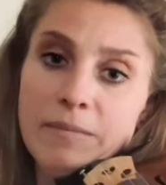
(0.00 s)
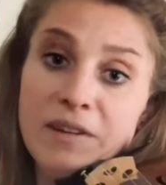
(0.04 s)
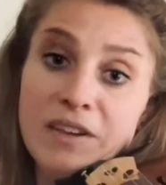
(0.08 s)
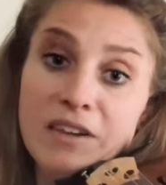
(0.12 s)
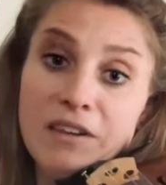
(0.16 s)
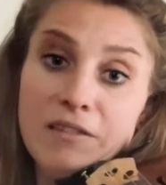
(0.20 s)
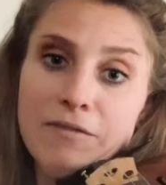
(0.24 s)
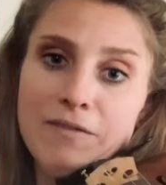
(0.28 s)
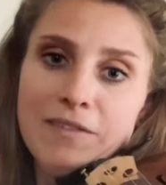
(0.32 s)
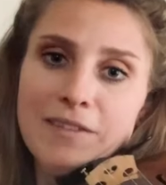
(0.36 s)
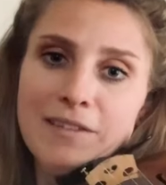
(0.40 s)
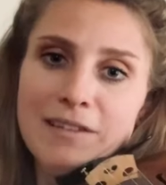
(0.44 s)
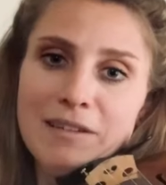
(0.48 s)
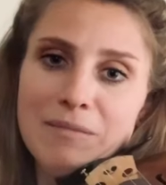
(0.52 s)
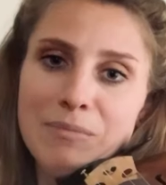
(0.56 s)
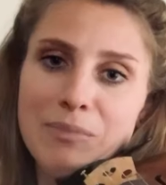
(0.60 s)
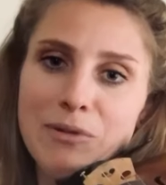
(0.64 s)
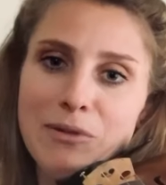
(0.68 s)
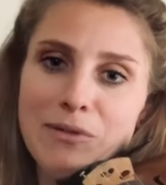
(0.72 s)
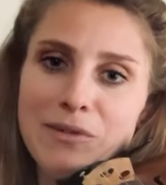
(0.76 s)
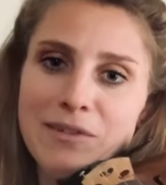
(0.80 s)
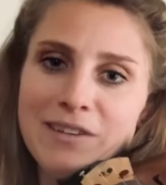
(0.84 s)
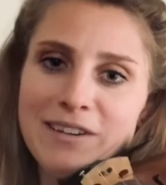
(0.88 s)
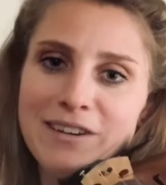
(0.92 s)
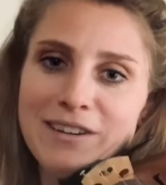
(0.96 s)
Can you feel it
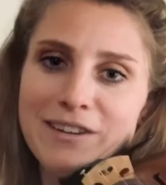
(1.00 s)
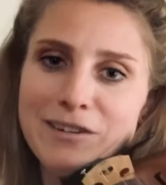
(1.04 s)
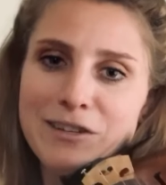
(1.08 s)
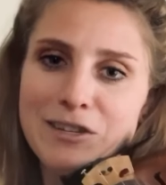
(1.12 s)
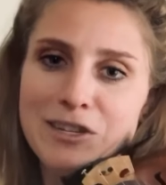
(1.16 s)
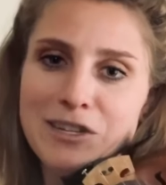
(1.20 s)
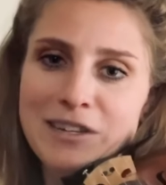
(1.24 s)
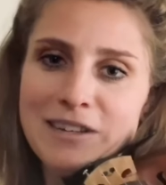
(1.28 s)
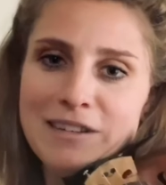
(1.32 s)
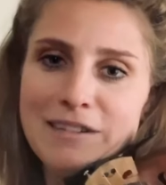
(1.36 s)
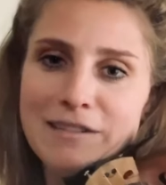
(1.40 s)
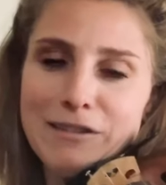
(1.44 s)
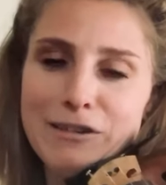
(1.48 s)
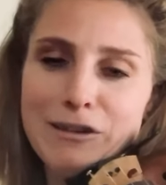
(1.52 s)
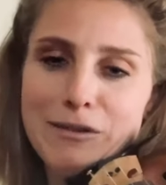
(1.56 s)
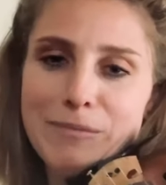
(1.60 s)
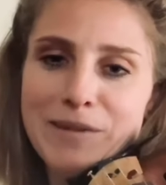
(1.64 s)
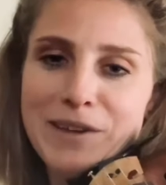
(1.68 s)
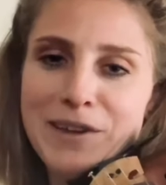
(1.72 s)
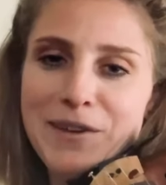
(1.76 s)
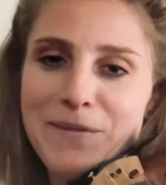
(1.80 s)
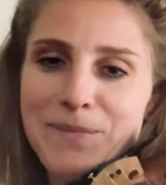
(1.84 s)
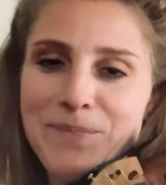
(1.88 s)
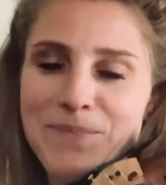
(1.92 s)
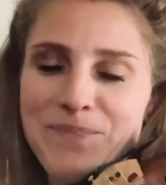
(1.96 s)
pulling on your chin a little
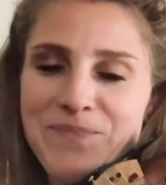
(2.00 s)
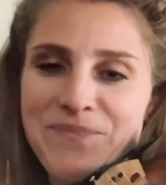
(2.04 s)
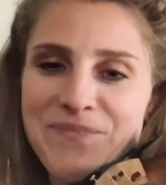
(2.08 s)
bit?